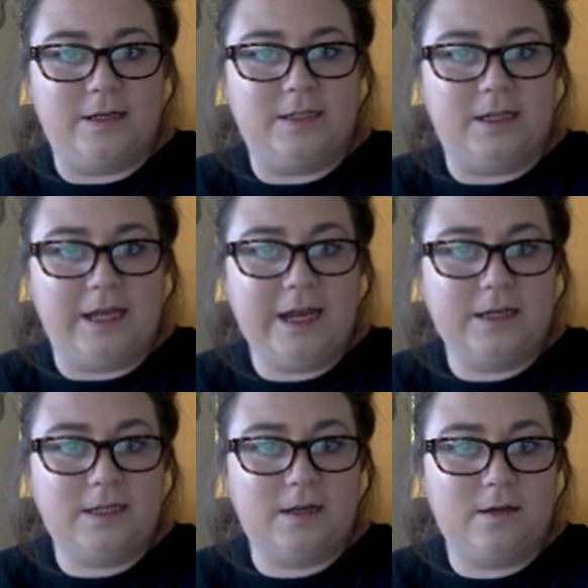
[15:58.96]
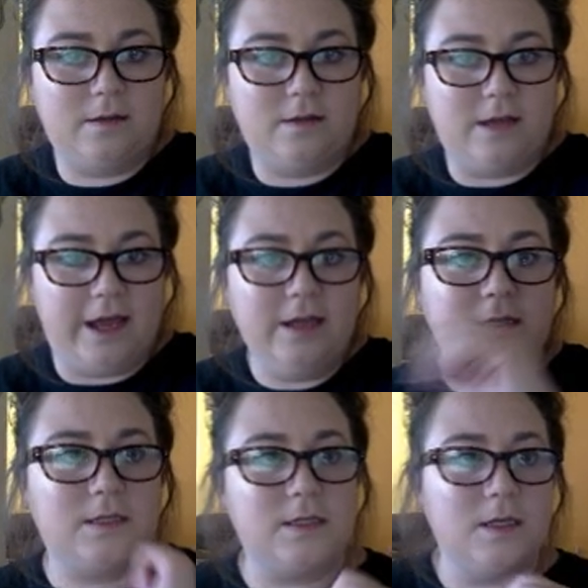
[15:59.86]
delete
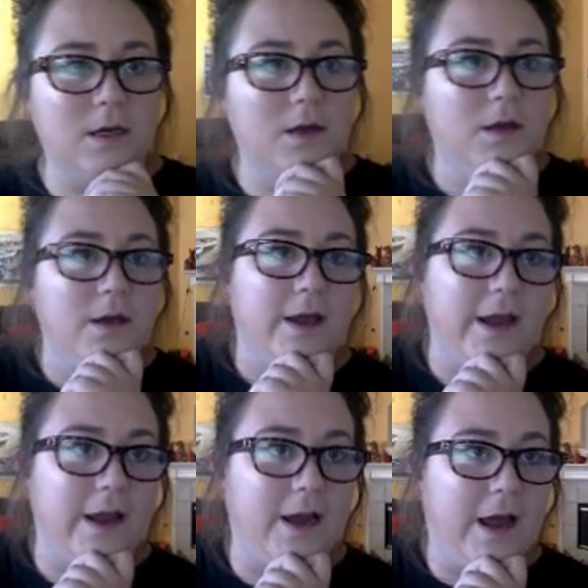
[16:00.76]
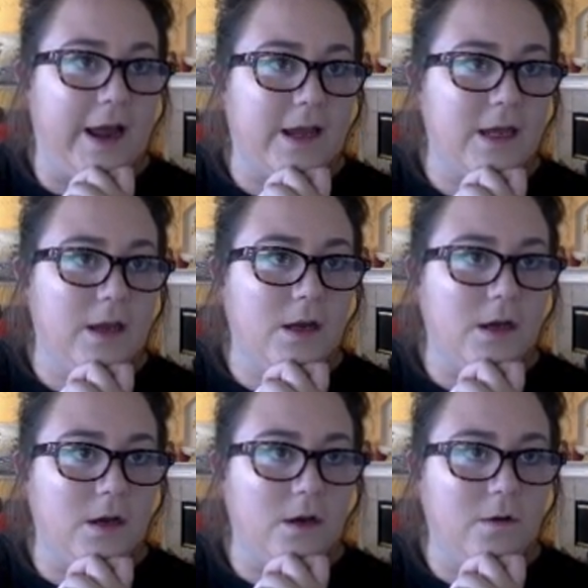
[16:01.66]
this. And I can
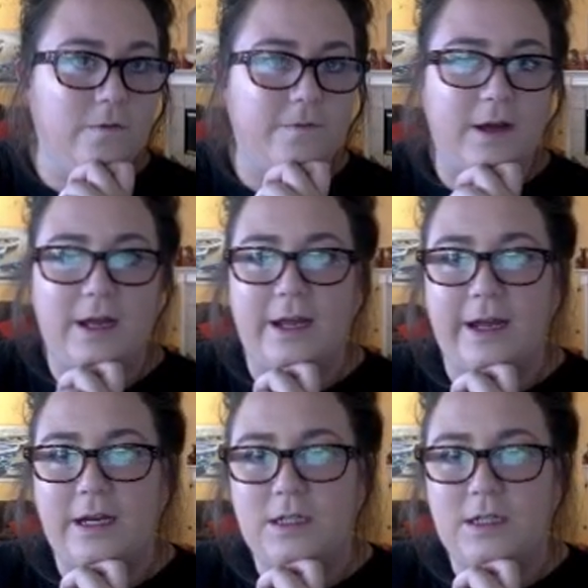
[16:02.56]
go find